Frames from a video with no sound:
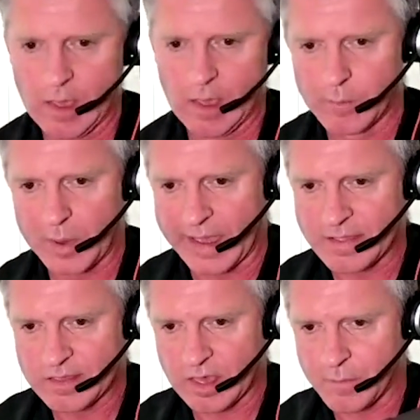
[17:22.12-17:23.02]
But in
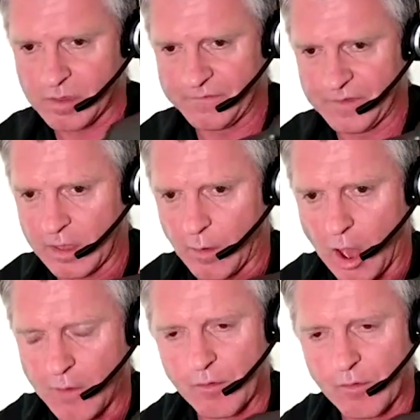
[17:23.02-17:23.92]
terms of,
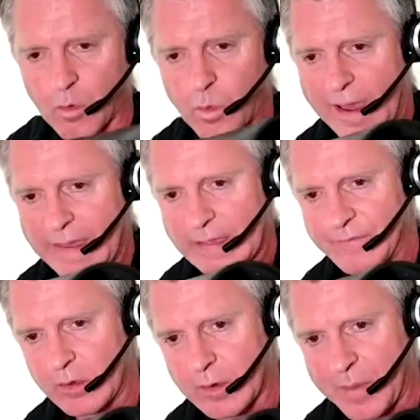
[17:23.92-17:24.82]
overall weight, if you
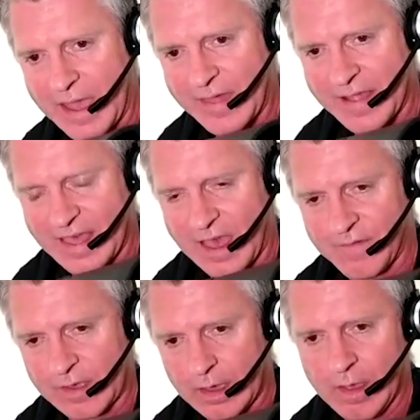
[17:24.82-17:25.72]
compare that to having a
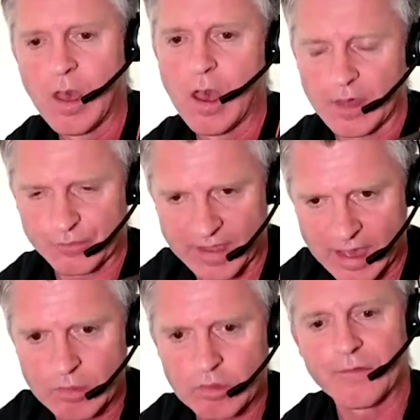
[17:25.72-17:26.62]
300,
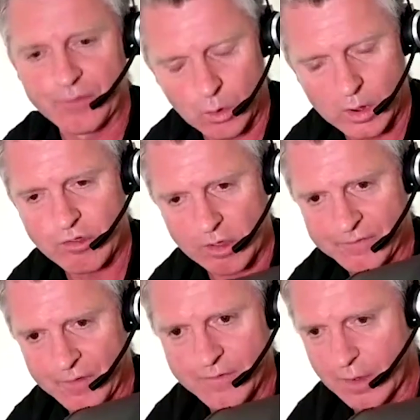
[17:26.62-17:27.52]
a 400, a
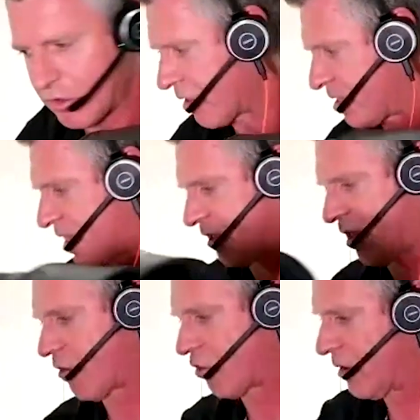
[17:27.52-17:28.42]
500 and a
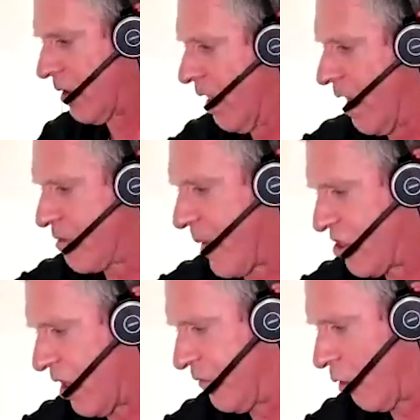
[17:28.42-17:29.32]
600, especially if
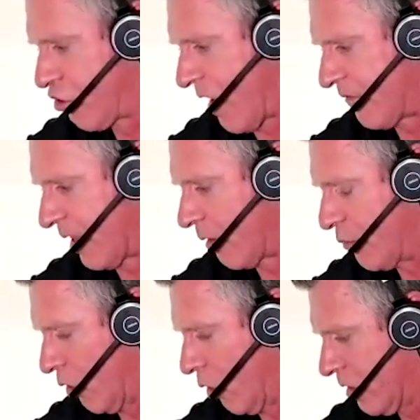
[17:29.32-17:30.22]
you're traveling
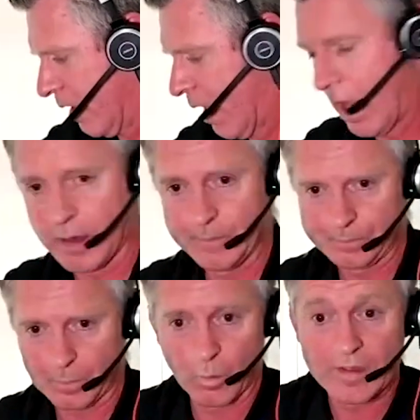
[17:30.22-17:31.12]
abroad,
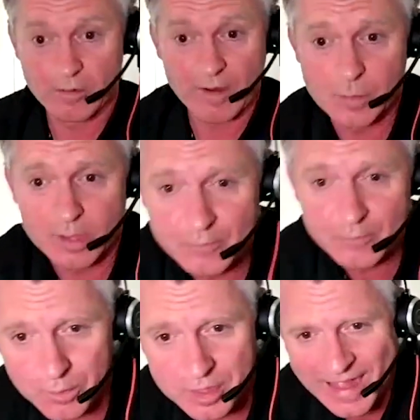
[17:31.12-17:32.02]
when you're able, of course,
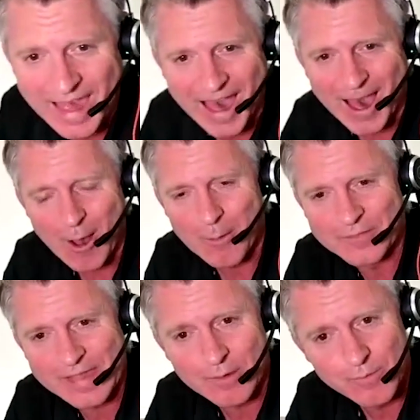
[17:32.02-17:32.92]
then it
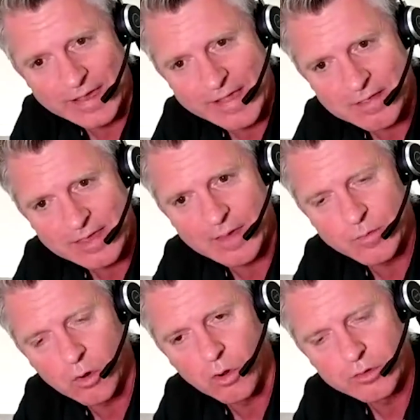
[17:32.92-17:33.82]
really does keep
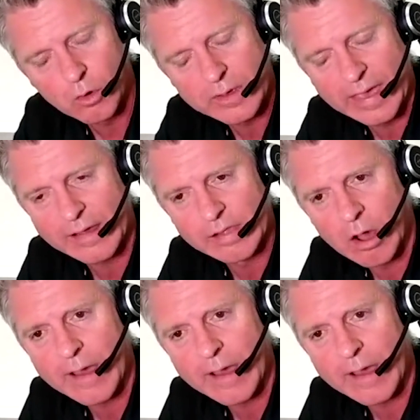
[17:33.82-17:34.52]
your kit light.